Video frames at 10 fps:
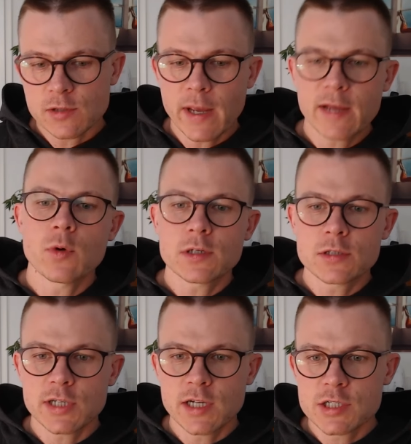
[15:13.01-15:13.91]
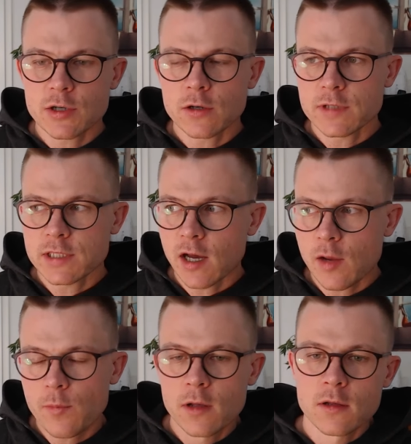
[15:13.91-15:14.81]
So make one change over
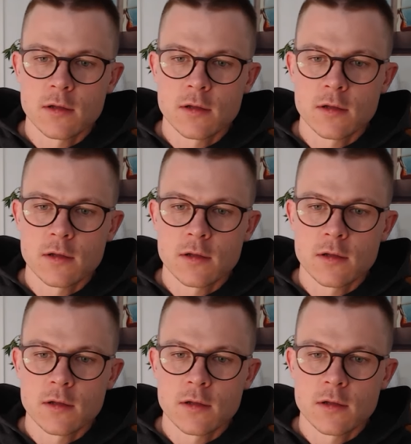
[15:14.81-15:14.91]
time